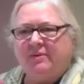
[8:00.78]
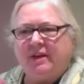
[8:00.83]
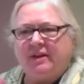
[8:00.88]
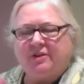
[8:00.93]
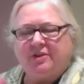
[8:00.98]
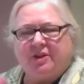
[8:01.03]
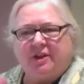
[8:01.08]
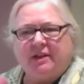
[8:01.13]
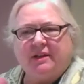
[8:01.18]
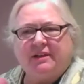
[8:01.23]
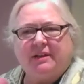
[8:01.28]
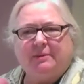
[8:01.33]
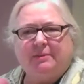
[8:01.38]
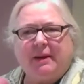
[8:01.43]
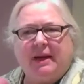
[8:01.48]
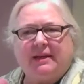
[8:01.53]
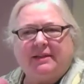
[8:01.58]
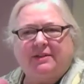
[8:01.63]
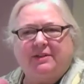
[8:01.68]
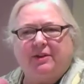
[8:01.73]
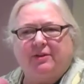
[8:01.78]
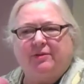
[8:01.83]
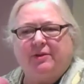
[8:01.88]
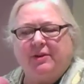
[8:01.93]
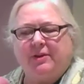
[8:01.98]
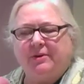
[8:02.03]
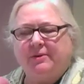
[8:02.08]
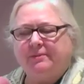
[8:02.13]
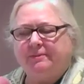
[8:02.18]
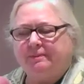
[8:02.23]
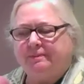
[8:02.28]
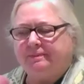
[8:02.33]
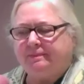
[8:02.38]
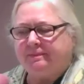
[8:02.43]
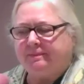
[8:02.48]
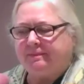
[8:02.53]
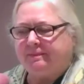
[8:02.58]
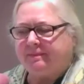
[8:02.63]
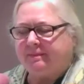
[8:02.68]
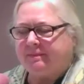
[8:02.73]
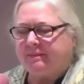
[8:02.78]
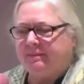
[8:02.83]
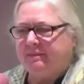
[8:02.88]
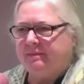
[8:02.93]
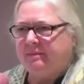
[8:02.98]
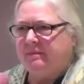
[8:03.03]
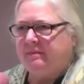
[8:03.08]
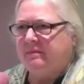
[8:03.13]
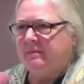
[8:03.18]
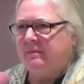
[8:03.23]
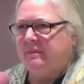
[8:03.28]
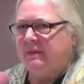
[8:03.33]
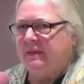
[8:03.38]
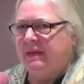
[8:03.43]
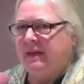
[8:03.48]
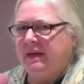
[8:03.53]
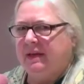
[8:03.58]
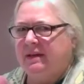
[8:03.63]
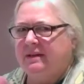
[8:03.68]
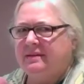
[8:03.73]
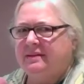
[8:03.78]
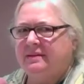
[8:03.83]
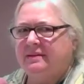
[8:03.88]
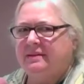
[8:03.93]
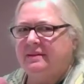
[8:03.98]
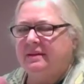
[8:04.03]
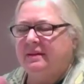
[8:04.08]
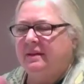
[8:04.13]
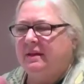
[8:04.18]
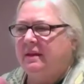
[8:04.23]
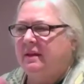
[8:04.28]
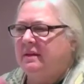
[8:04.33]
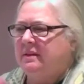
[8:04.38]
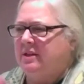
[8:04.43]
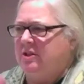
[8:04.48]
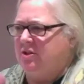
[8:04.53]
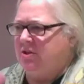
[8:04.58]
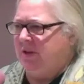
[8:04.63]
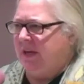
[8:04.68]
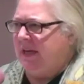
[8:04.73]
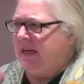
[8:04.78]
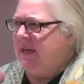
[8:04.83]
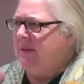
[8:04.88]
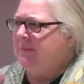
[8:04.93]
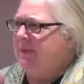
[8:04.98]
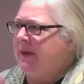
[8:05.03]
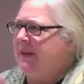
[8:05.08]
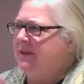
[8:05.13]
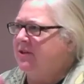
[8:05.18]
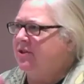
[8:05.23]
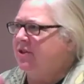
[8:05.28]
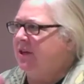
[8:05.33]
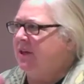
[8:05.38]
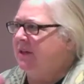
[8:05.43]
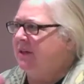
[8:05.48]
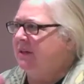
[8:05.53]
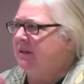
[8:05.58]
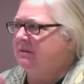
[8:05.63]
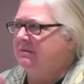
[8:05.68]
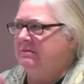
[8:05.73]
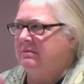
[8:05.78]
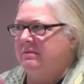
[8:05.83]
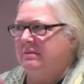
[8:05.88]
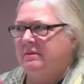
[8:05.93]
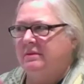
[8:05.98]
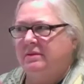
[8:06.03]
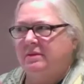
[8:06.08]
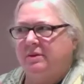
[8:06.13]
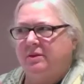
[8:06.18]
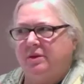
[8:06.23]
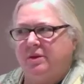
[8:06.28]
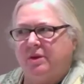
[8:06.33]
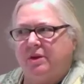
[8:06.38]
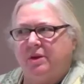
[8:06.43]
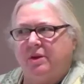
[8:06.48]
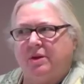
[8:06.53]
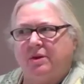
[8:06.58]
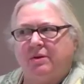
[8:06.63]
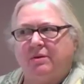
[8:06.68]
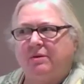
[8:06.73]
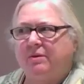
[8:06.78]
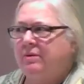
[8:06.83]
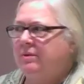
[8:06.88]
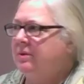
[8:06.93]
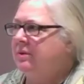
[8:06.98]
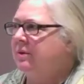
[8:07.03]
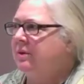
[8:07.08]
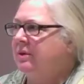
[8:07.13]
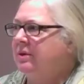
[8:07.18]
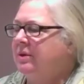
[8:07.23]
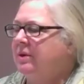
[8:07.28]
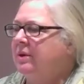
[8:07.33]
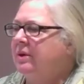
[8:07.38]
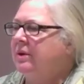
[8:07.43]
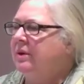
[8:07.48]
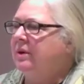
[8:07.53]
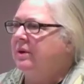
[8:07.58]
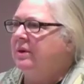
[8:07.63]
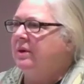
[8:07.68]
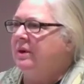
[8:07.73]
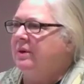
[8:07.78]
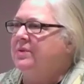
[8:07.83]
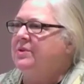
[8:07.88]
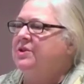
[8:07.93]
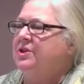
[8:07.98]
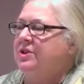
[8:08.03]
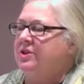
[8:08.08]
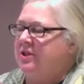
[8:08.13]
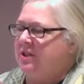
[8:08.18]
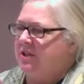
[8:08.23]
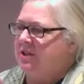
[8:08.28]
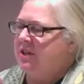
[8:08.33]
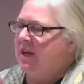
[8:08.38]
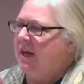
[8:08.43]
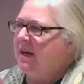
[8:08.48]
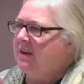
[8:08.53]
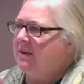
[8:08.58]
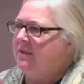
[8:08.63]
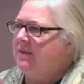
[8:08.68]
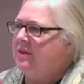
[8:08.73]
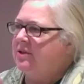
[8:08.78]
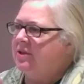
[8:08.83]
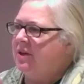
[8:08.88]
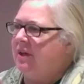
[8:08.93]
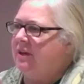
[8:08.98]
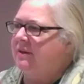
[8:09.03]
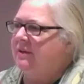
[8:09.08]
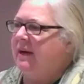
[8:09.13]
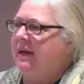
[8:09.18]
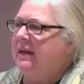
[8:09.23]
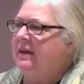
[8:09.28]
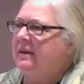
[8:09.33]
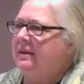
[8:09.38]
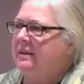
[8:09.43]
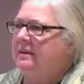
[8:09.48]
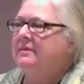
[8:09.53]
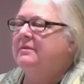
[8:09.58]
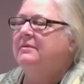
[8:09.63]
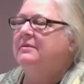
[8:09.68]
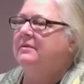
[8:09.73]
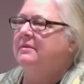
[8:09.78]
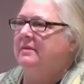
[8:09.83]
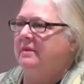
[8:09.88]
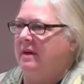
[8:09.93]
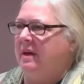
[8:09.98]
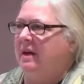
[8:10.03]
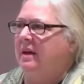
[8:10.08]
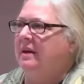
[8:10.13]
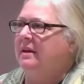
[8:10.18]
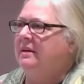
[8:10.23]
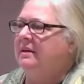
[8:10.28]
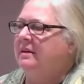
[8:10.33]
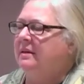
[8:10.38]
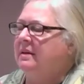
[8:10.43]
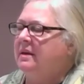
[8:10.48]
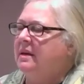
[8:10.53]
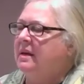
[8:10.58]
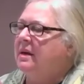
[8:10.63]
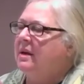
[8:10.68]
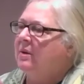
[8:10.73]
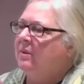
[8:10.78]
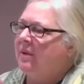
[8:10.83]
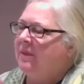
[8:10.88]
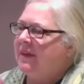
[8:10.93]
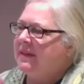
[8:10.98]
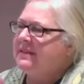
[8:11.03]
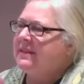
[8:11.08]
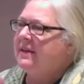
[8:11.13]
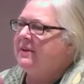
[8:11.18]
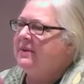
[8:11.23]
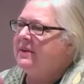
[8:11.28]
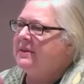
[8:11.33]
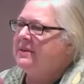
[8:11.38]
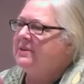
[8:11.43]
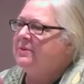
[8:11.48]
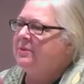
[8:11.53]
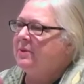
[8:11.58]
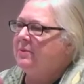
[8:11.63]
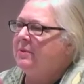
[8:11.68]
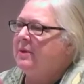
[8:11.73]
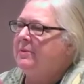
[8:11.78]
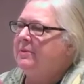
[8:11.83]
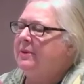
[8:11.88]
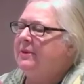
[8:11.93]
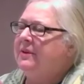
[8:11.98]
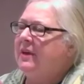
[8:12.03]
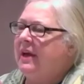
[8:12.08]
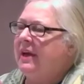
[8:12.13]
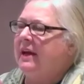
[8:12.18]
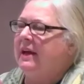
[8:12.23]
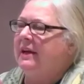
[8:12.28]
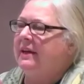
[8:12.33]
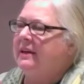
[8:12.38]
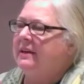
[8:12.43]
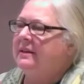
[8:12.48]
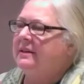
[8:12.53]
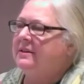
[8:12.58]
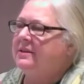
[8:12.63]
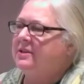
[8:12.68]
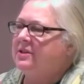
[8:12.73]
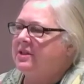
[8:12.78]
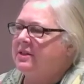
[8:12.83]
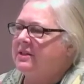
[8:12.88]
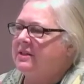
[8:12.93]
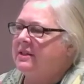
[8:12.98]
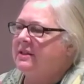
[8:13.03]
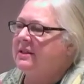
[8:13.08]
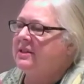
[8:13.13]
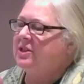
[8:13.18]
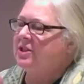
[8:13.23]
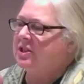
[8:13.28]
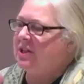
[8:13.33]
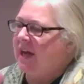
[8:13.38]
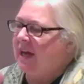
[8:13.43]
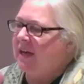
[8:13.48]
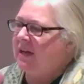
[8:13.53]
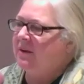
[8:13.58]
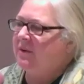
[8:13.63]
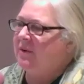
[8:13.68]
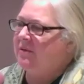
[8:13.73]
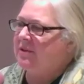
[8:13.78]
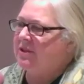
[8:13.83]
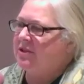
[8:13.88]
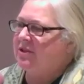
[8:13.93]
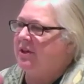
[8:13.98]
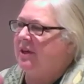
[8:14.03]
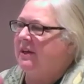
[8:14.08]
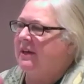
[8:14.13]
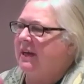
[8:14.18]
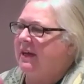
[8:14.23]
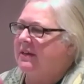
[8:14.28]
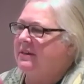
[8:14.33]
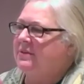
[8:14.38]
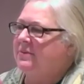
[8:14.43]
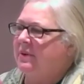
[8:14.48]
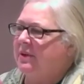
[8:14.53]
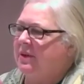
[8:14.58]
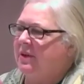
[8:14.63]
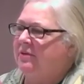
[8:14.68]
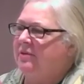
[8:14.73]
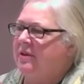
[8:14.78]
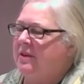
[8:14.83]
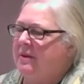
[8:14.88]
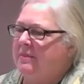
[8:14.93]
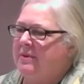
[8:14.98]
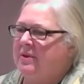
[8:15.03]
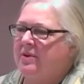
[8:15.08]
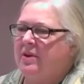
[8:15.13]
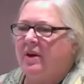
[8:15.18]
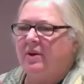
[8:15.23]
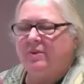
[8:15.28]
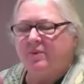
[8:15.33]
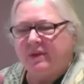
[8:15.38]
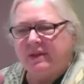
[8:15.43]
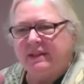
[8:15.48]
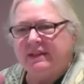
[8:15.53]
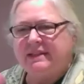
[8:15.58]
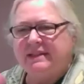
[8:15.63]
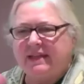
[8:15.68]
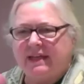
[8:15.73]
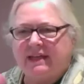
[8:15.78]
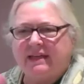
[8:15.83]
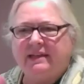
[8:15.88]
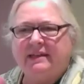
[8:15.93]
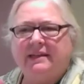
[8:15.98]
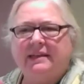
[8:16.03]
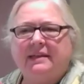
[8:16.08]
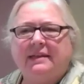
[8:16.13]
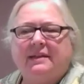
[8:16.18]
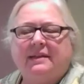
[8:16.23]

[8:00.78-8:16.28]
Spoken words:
of that truck that passed over you? Yes. Did you get hit by the truck? No. It was just the shadow of the truck, right? Uh-huh. Well, that's how it is when people die. It's just like the shadow of a truck has run over them. They're not really dead.